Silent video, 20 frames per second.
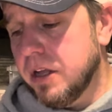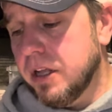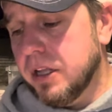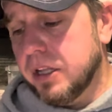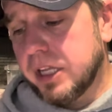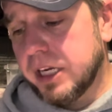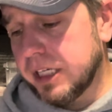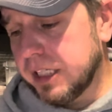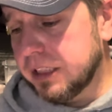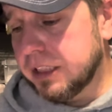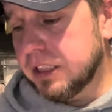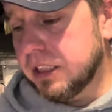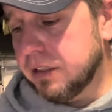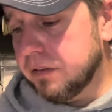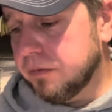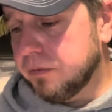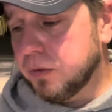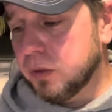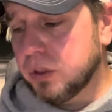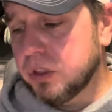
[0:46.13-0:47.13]
like I said,
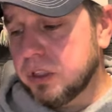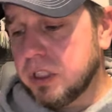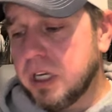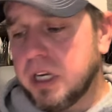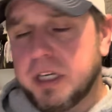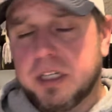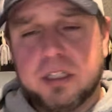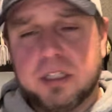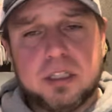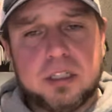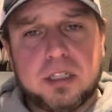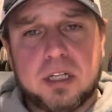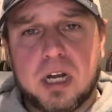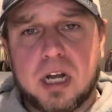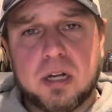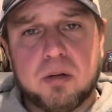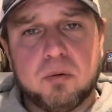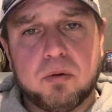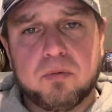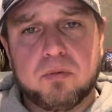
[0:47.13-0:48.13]
the first line,
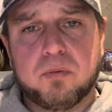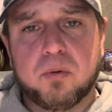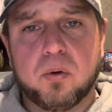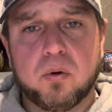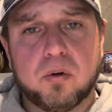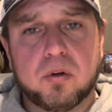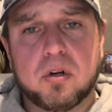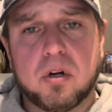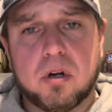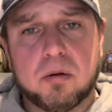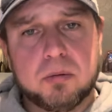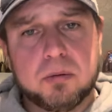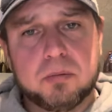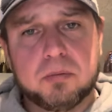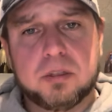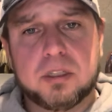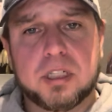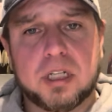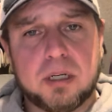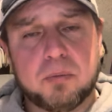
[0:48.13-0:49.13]
Daiwa fluorocarbon,
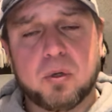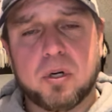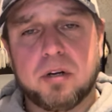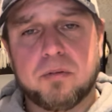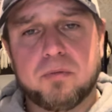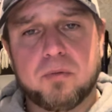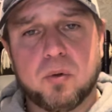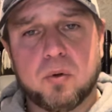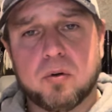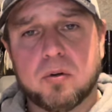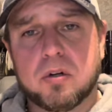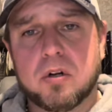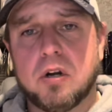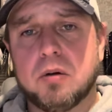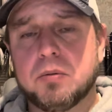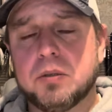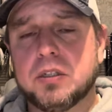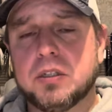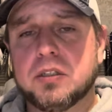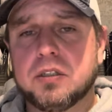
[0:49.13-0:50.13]
Samurai
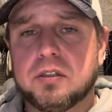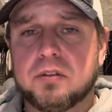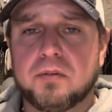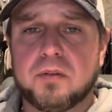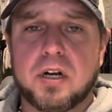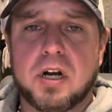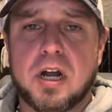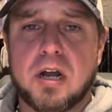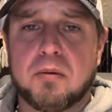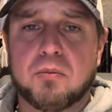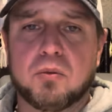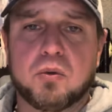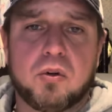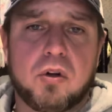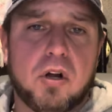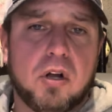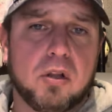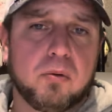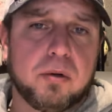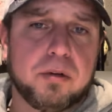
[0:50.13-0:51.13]
fluorocarbon, is phenomenal.
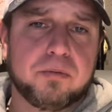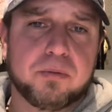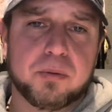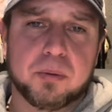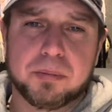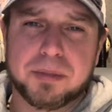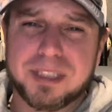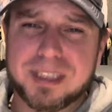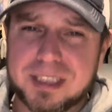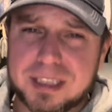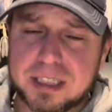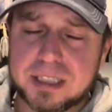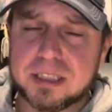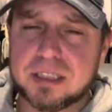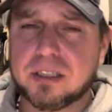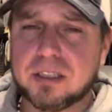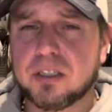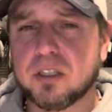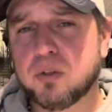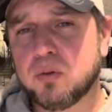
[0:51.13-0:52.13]
All the way from
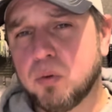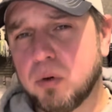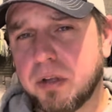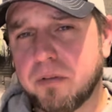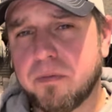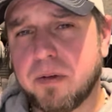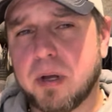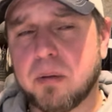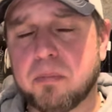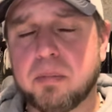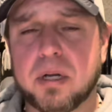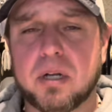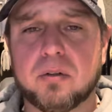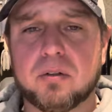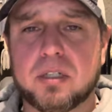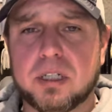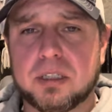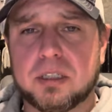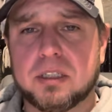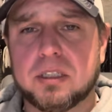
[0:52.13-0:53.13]
6 to 25 pound
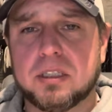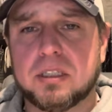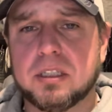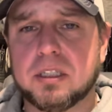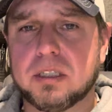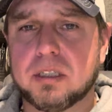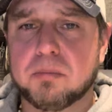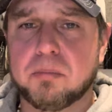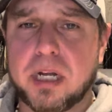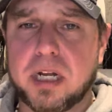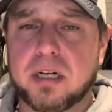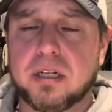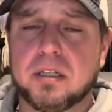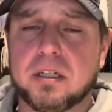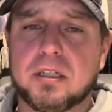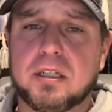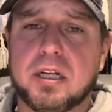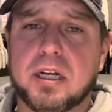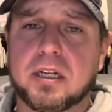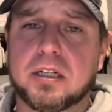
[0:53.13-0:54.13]
test. It doesn't matter
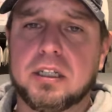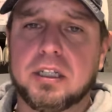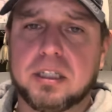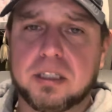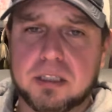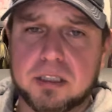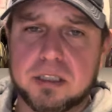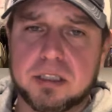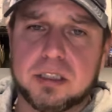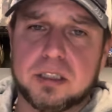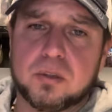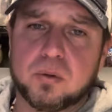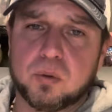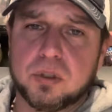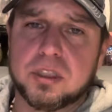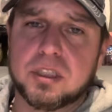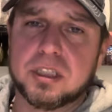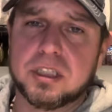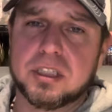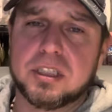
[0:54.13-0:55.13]
the technique. This
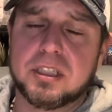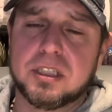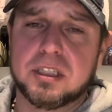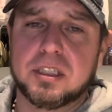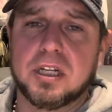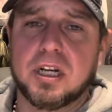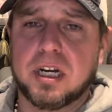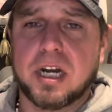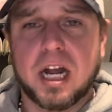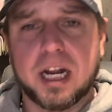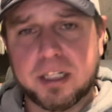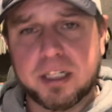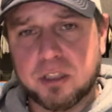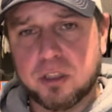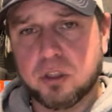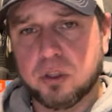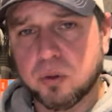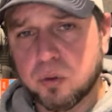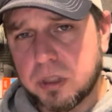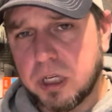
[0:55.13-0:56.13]
always gets it done. I
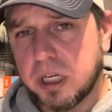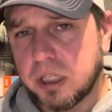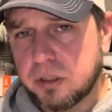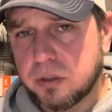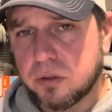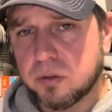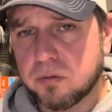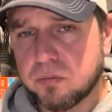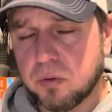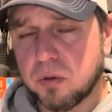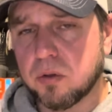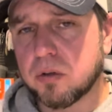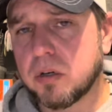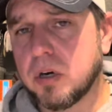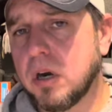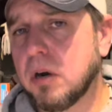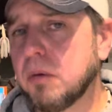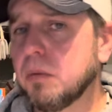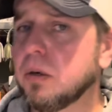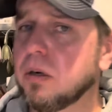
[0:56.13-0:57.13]
do not use
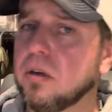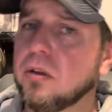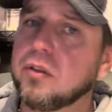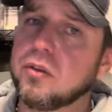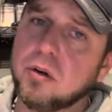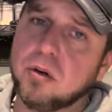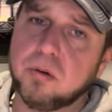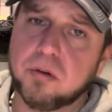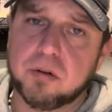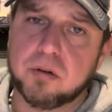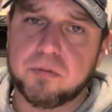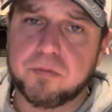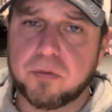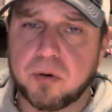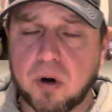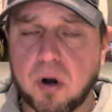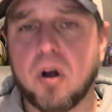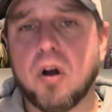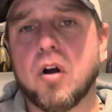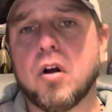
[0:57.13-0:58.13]
fluorocarbon on throwing a
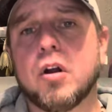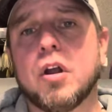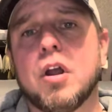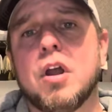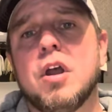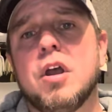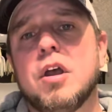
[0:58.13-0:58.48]
frog,